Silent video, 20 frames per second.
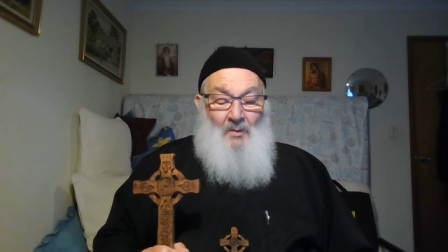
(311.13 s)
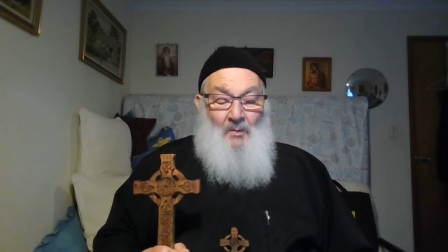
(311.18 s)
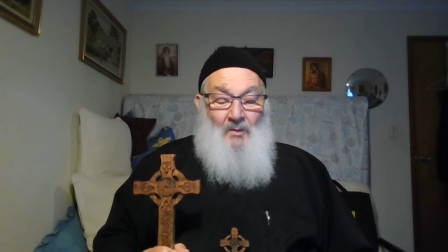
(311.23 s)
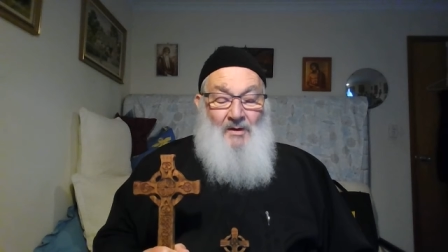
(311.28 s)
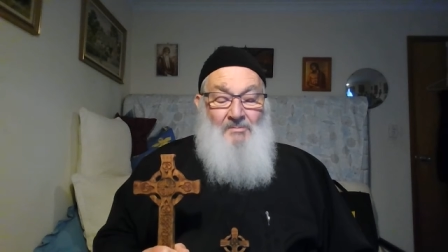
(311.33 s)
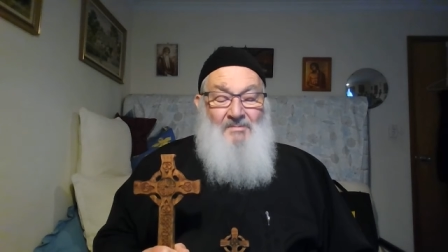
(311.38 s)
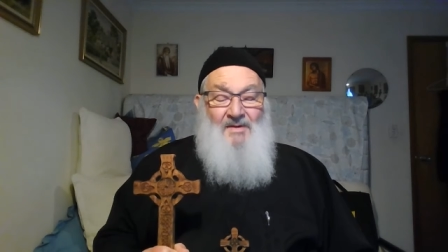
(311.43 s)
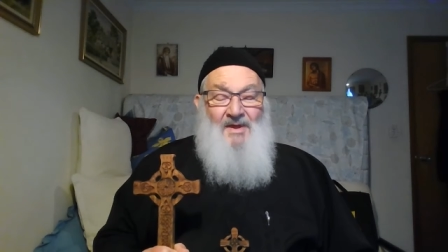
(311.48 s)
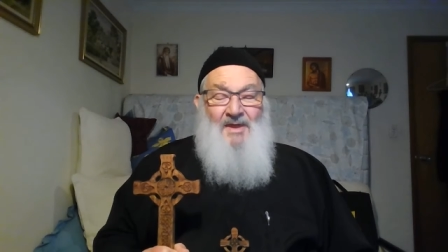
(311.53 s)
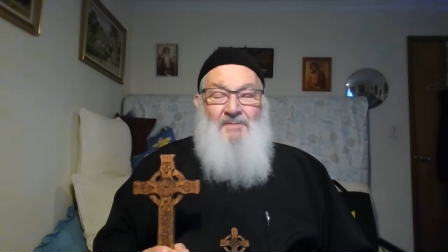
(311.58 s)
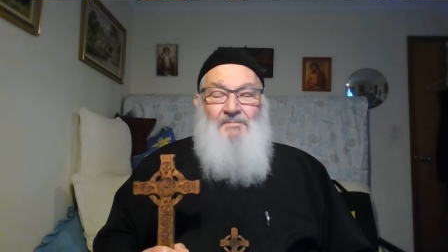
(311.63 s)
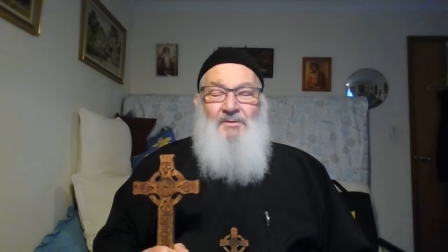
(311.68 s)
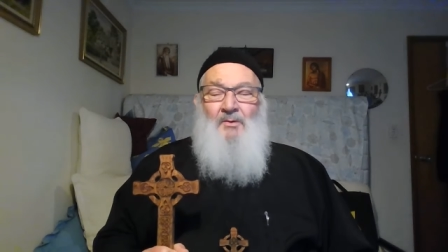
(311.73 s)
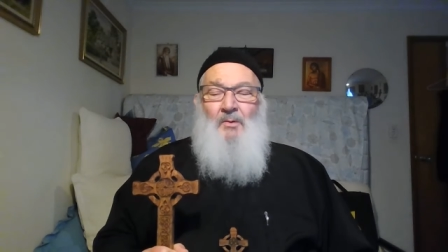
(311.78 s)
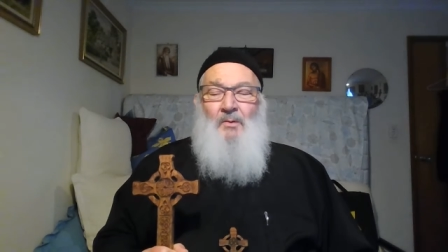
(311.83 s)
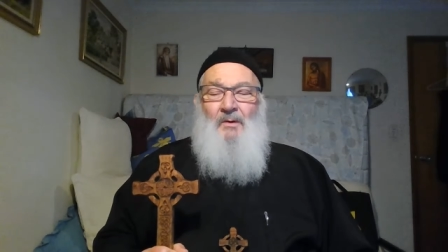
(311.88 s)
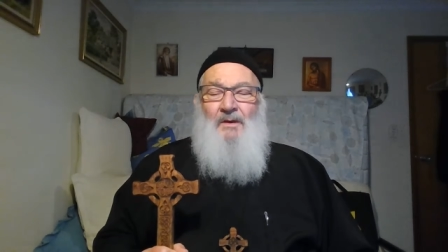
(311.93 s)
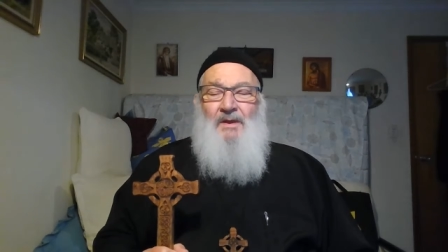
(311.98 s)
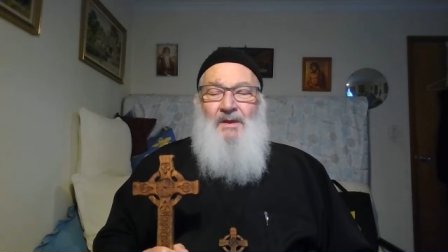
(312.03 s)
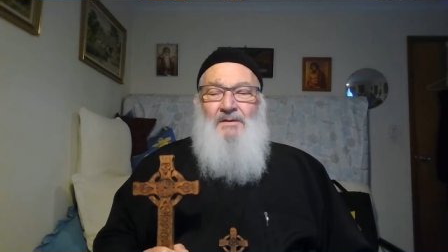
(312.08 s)
We may be
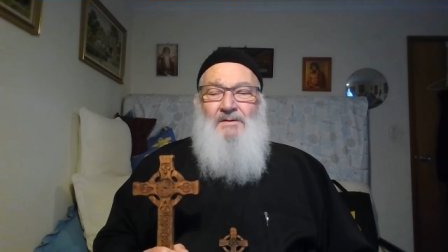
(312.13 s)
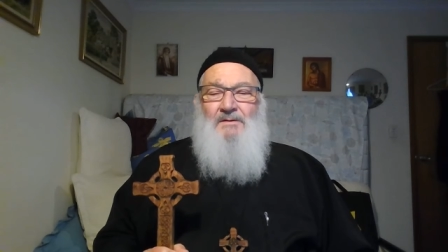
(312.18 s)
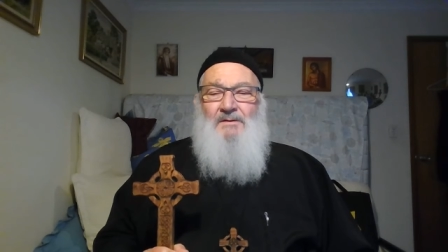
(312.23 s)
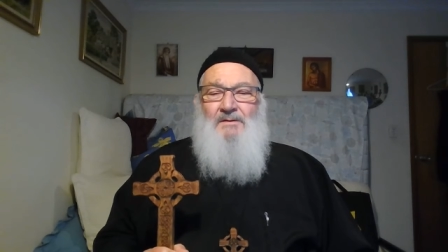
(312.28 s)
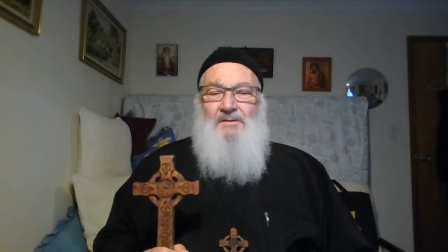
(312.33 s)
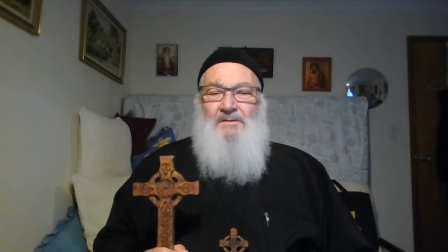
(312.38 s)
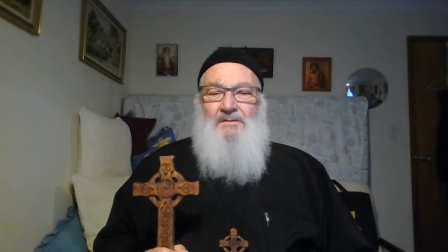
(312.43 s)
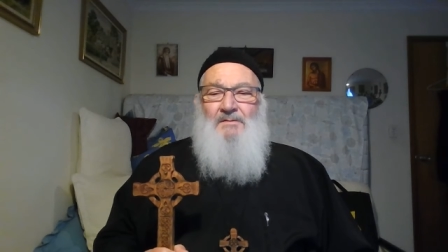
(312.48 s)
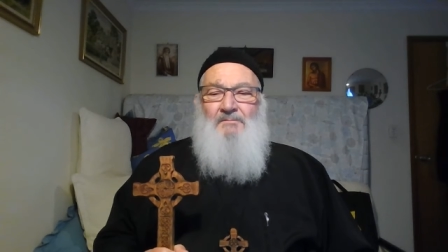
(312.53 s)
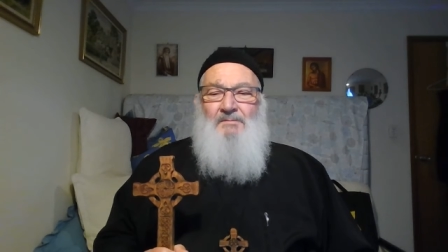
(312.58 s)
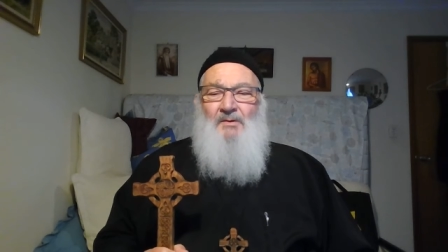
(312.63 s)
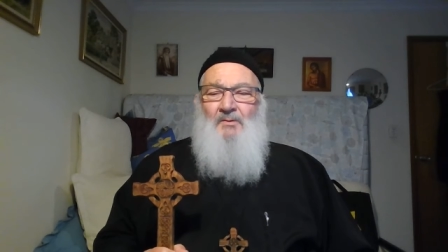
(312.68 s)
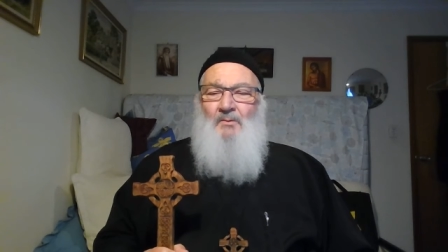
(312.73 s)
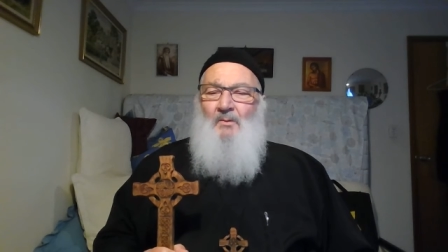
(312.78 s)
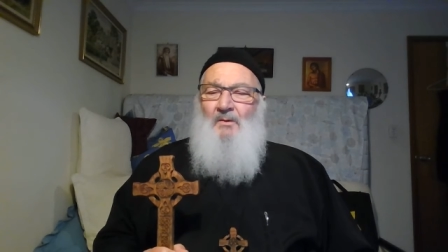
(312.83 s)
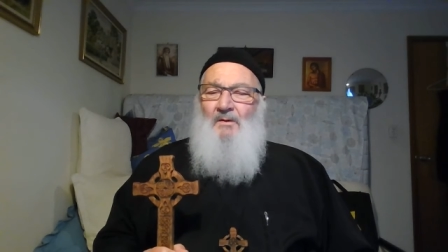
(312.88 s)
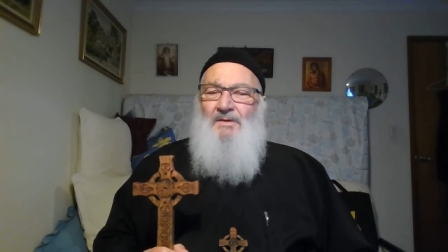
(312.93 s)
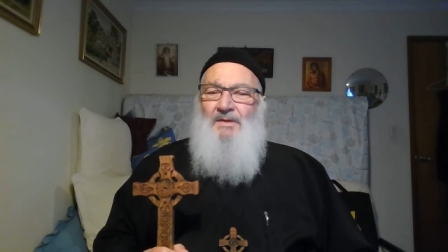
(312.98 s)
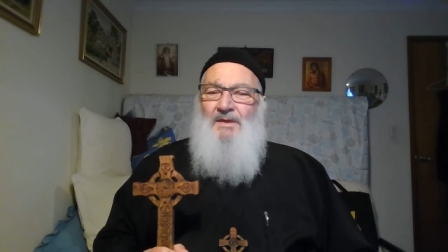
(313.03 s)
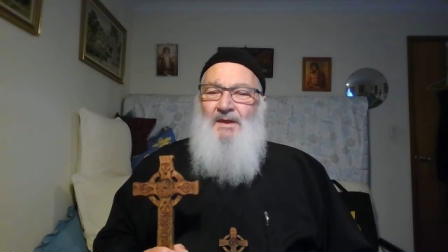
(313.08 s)
weak, but
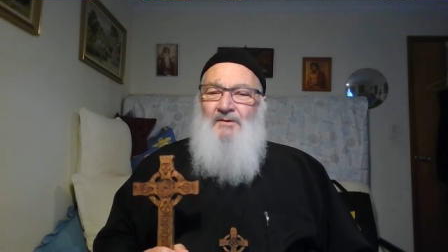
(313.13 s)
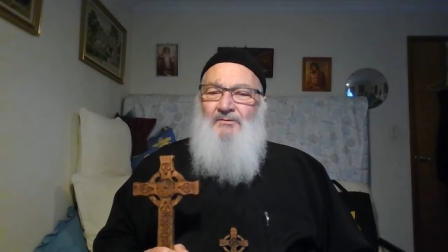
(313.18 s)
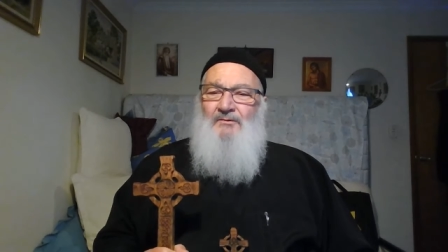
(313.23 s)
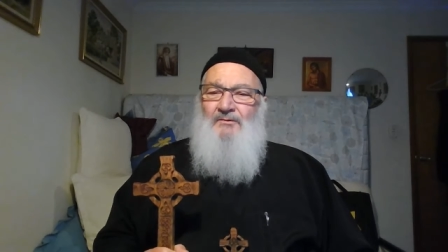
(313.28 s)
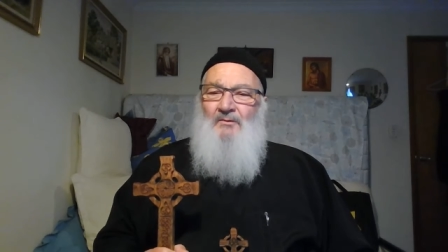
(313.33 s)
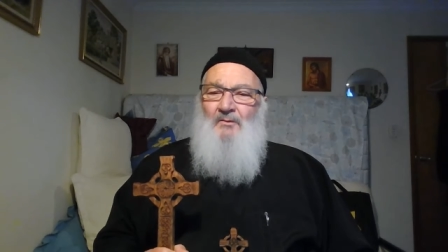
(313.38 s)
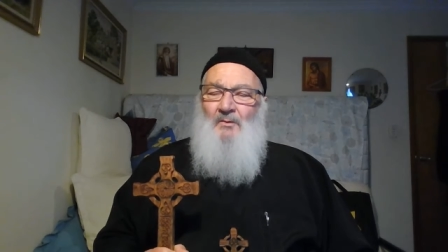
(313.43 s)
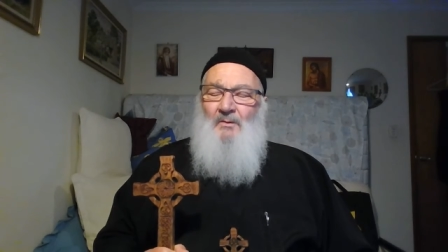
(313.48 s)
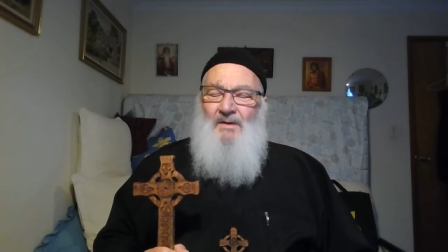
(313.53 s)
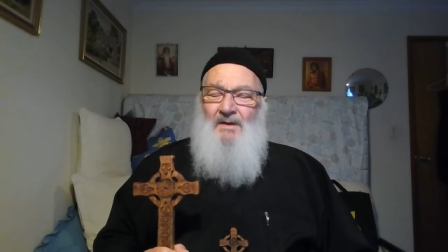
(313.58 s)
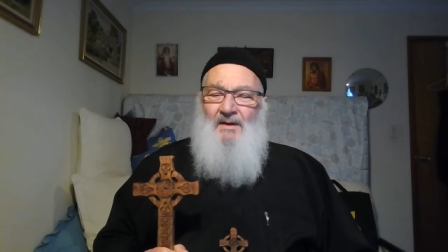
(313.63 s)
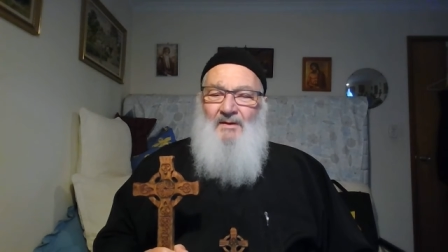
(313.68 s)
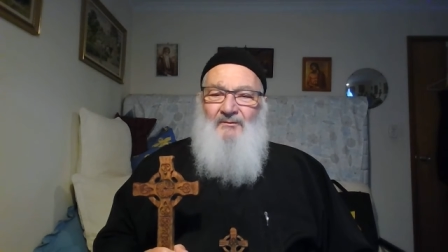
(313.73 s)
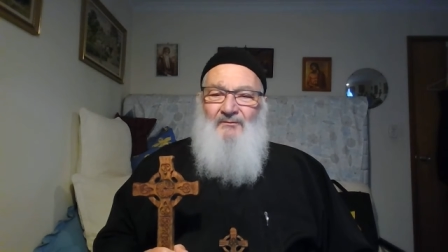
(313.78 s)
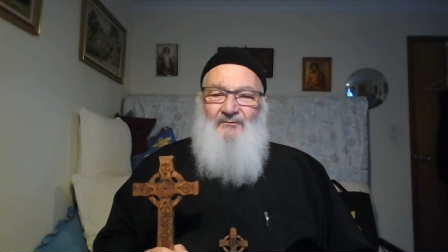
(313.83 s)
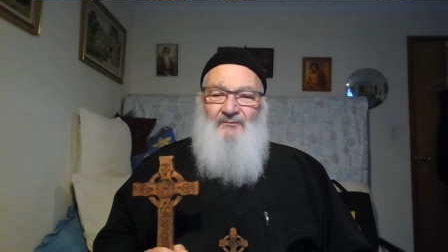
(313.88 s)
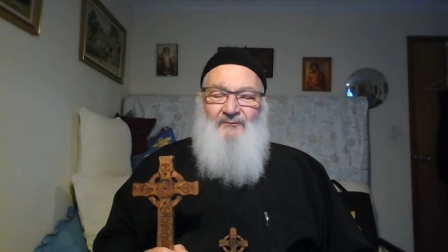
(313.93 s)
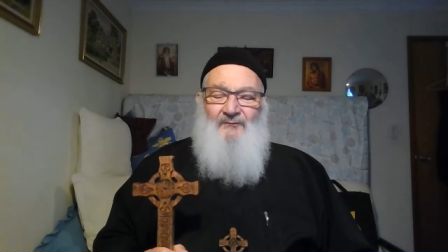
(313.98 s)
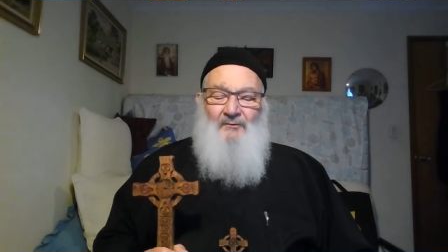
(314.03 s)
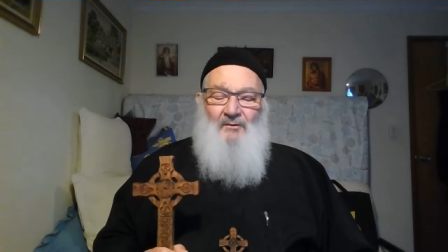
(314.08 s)
yet we are
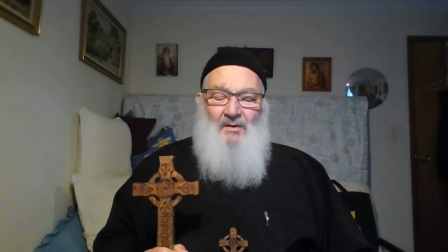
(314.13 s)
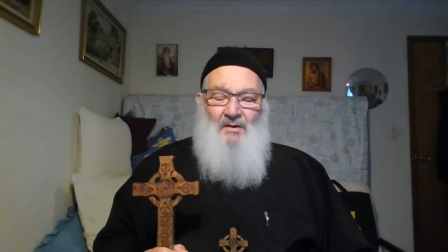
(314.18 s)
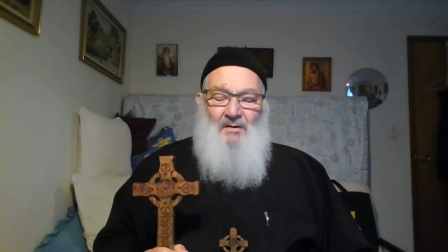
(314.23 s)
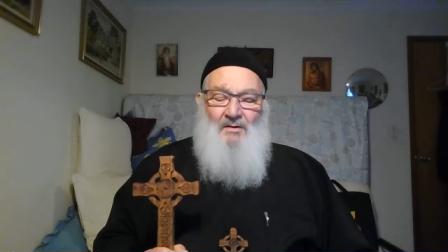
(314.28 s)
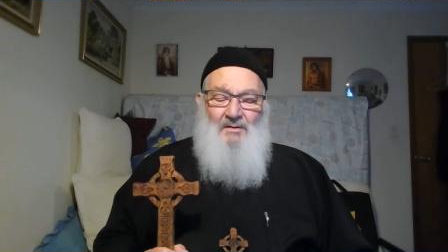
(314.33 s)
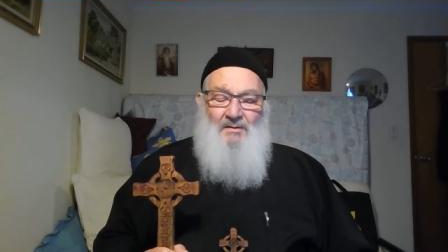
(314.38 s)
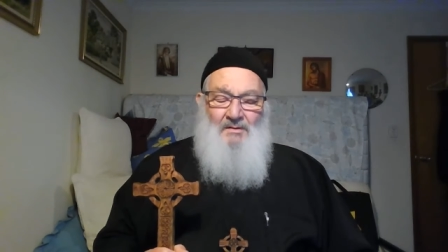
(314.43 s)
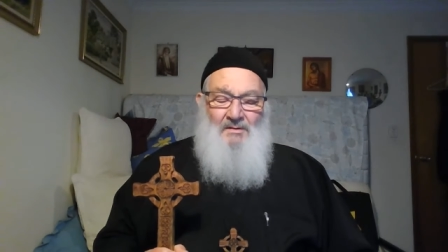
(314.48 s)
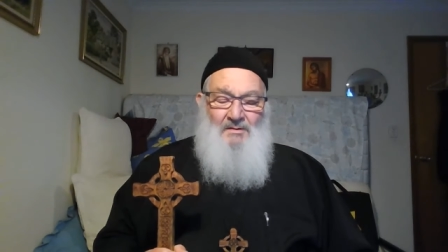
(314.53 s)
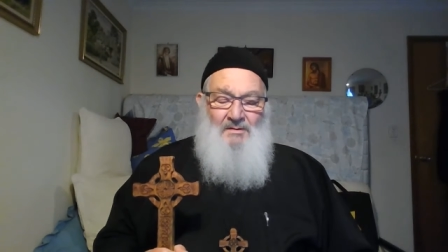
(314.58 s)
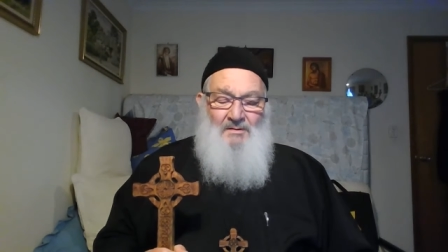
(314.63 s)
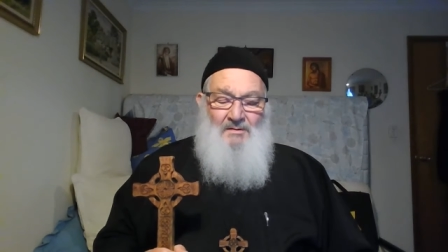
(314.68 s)
strong.